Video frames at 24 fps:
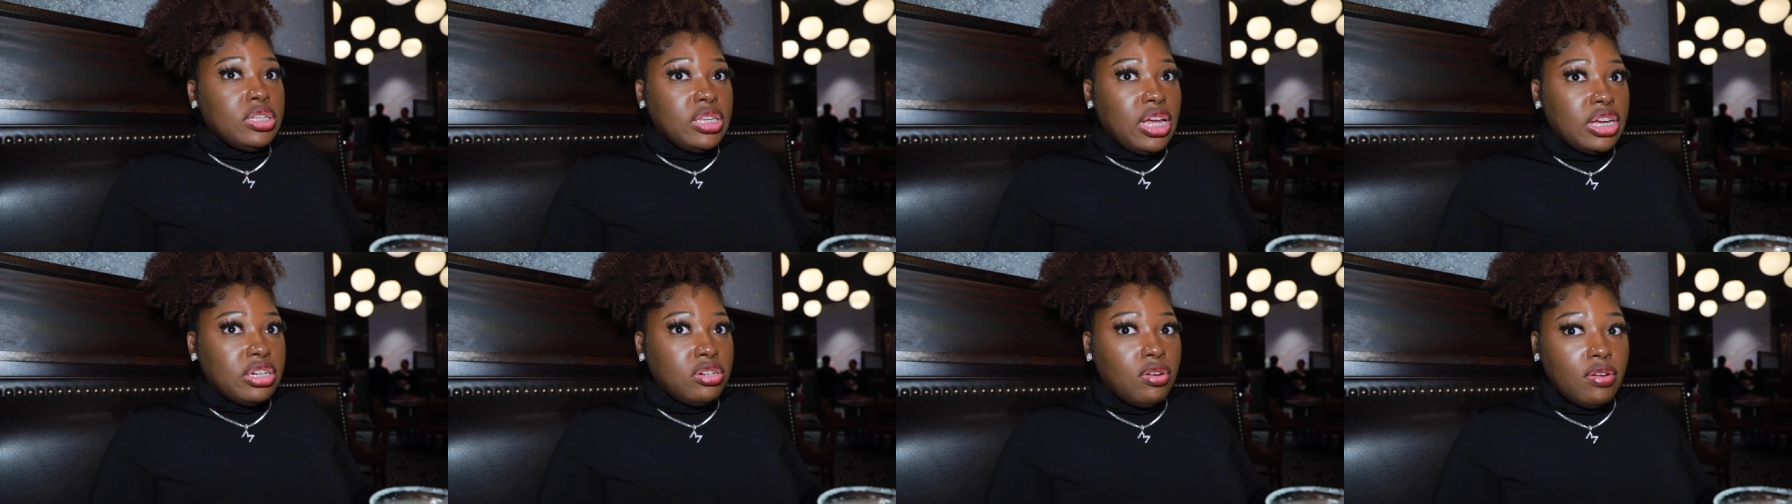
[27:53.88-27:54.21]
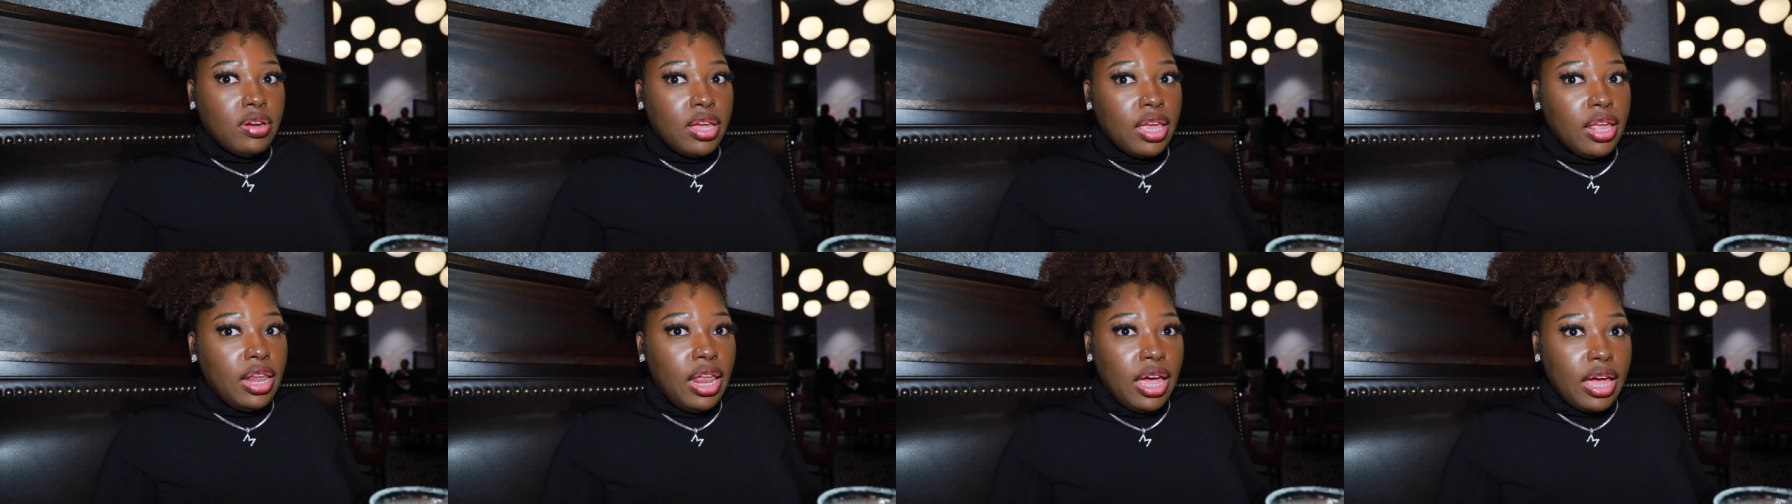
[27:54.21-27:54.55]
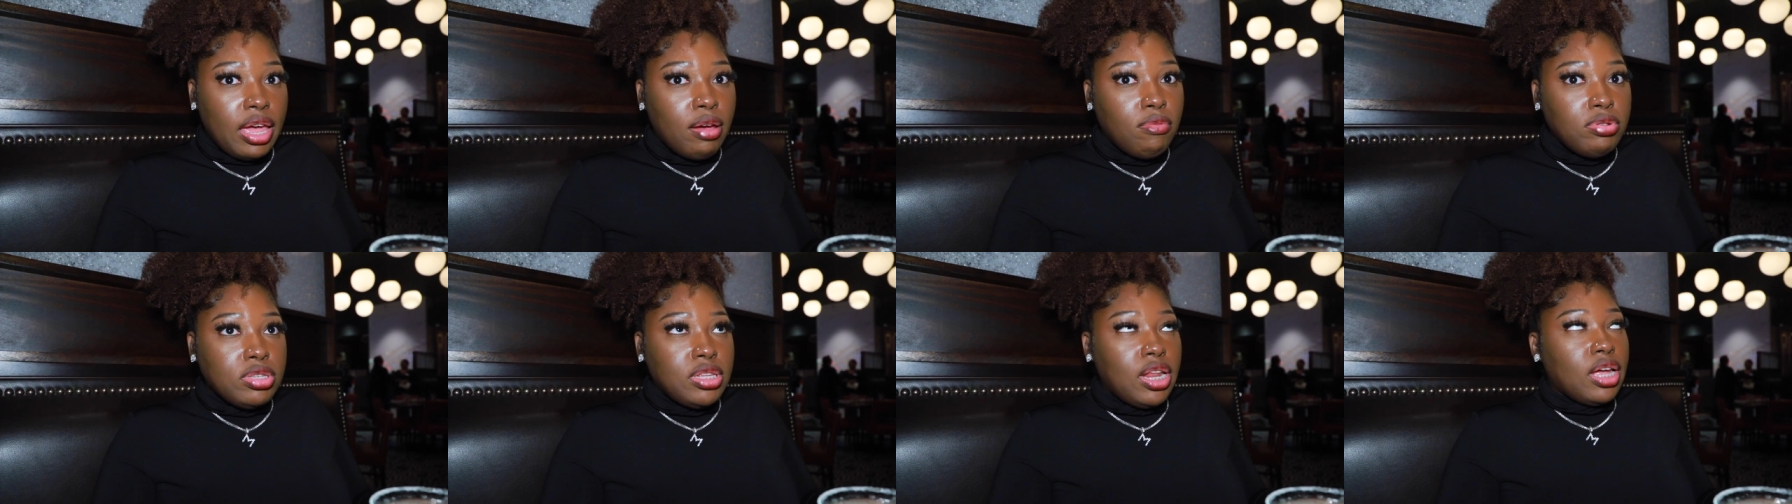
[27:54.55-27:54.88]
as I drank it,
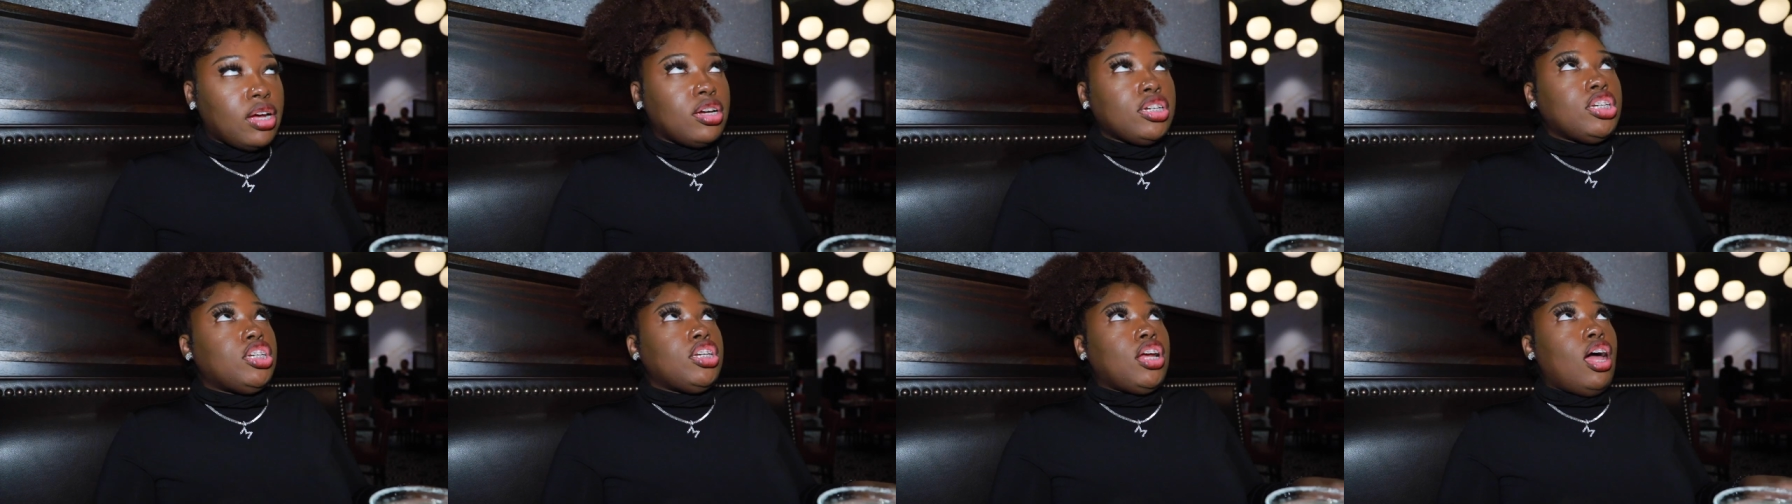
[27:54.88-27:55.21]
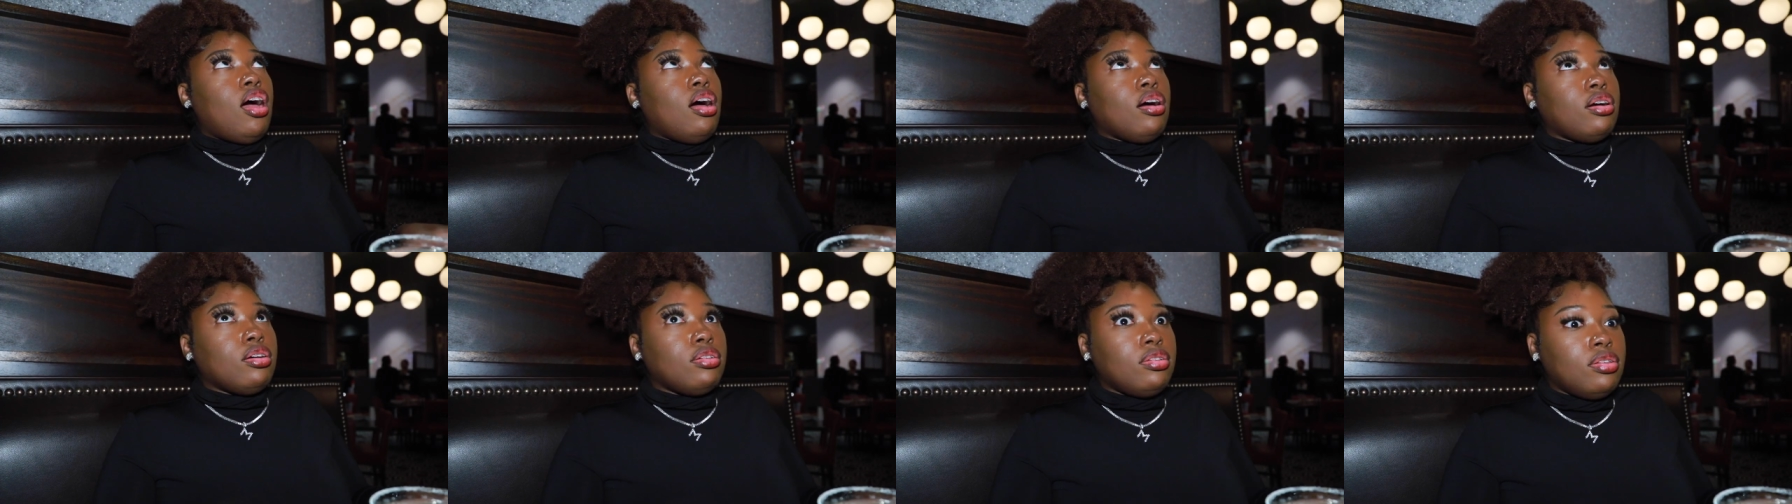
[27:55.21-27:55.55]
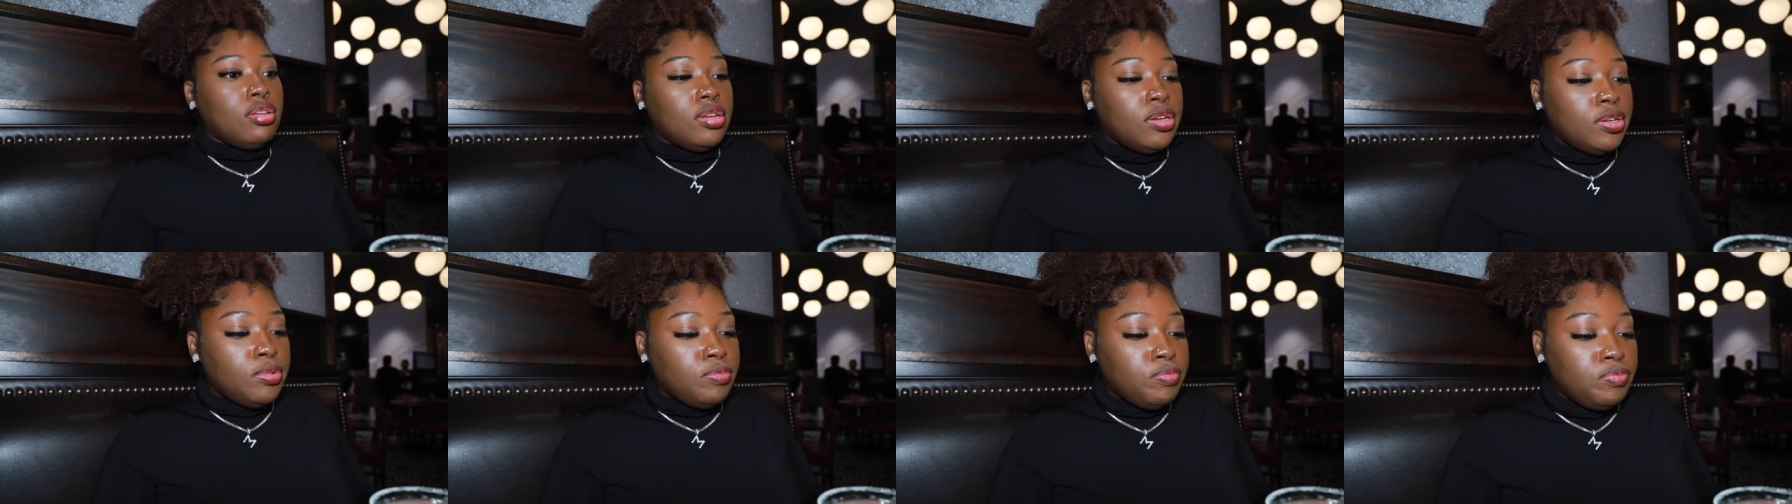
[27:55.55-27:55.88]
like it was like a shock.
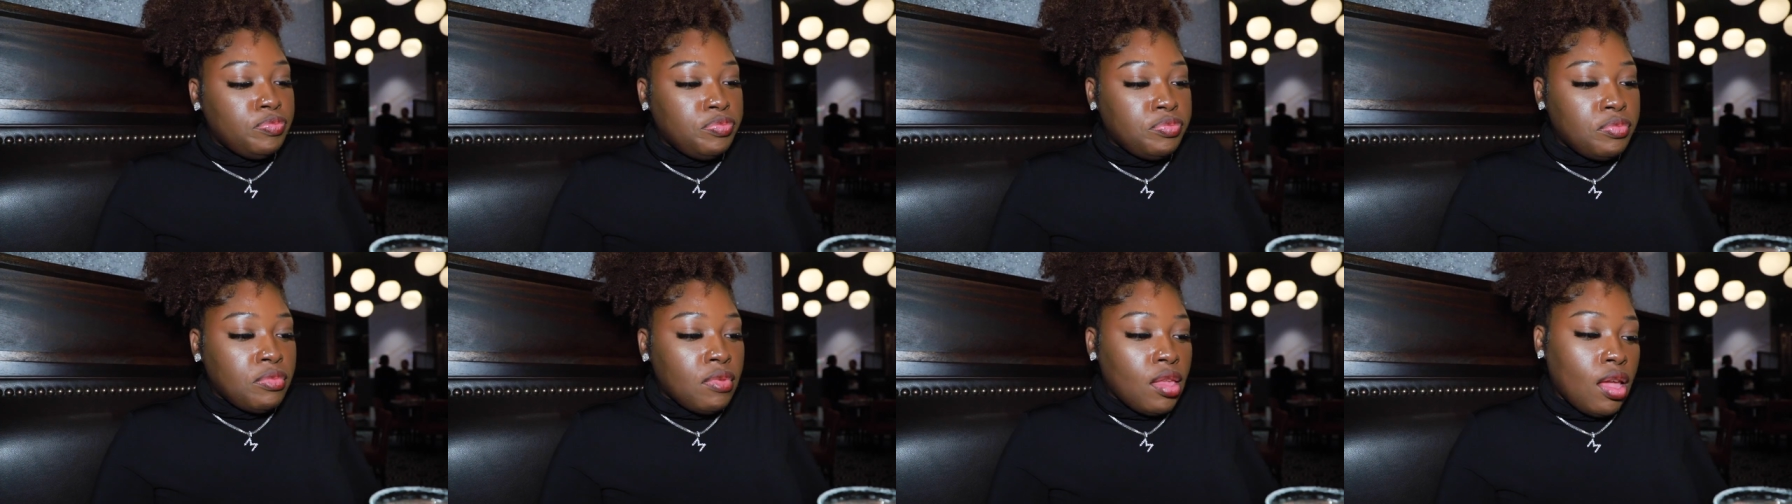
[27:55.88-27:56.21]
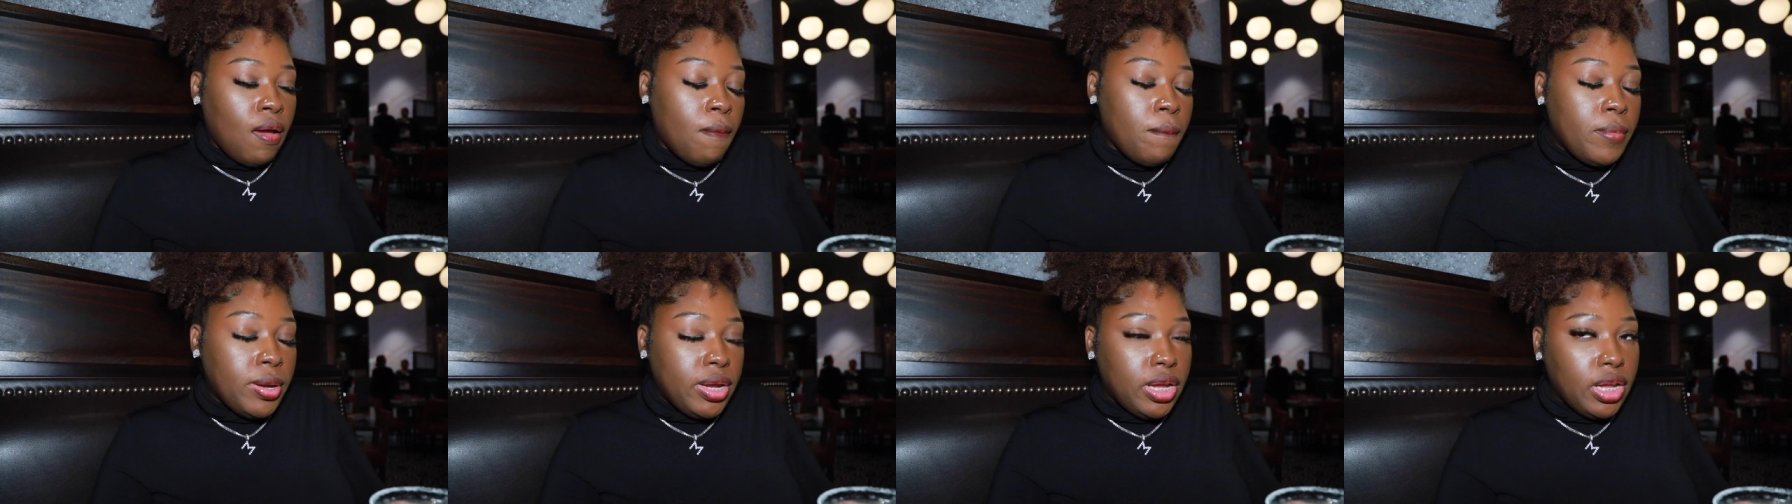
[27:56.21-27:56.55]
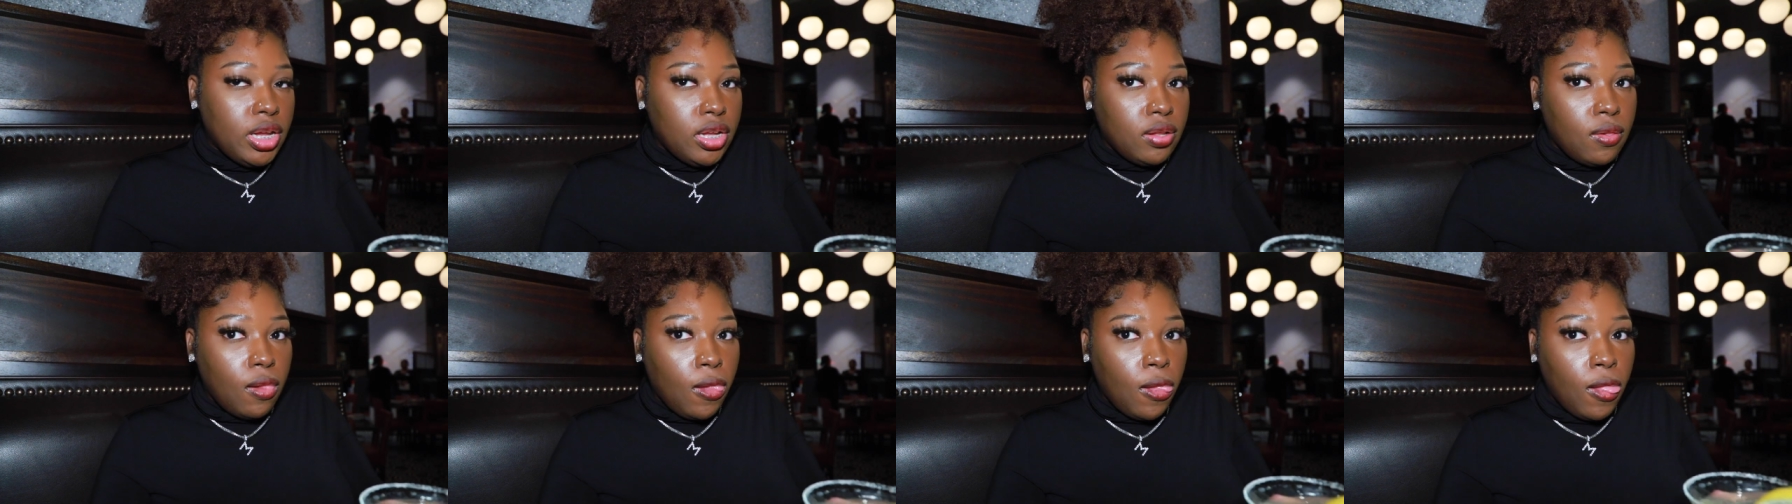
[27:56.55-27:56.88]

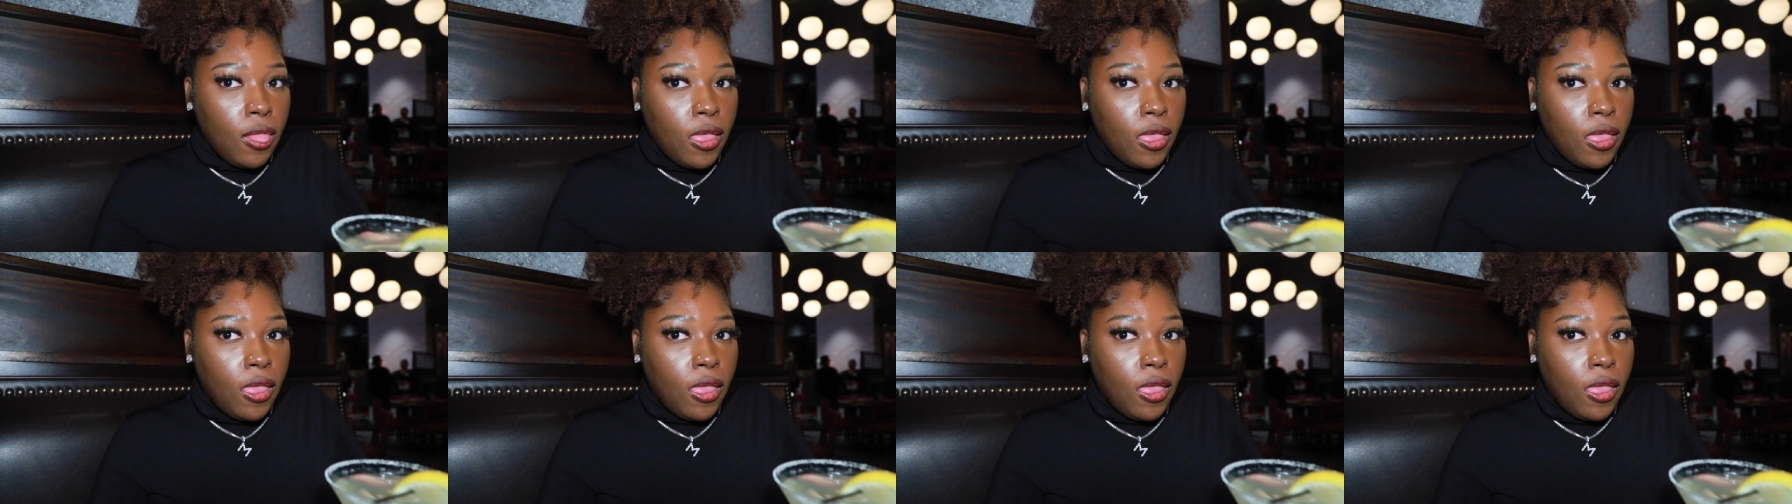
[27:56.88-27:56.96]
But,